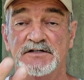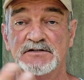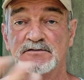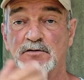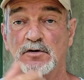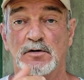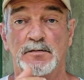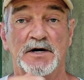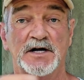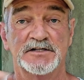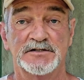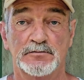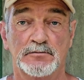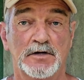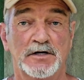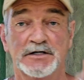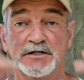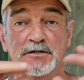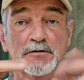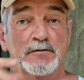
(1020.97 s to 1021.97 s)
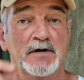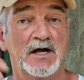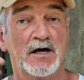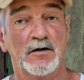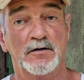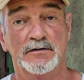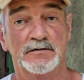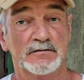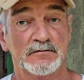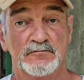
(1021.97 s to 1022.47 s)
these robots running
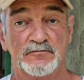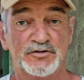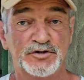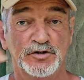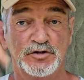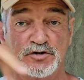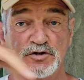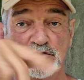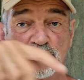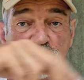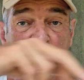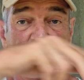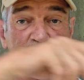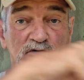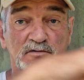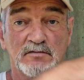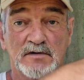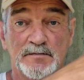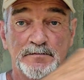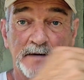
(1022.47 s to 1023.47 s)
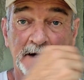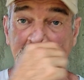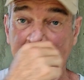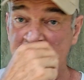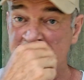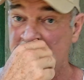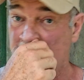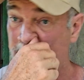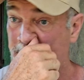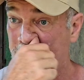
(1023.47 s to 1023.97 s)
around with
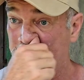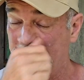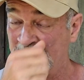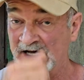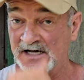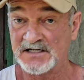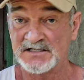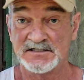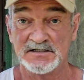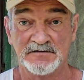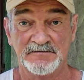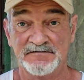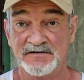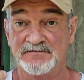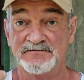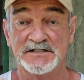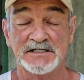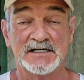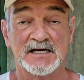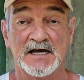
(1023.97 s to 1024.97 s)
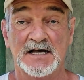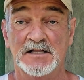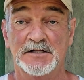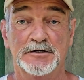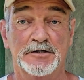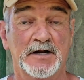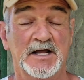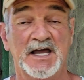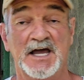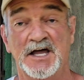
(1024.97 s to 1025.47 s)
packs on their backs and a 50 cal
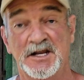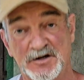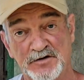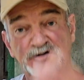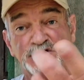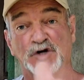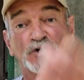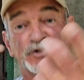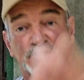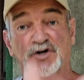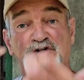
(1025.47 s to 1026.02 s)
in their hand,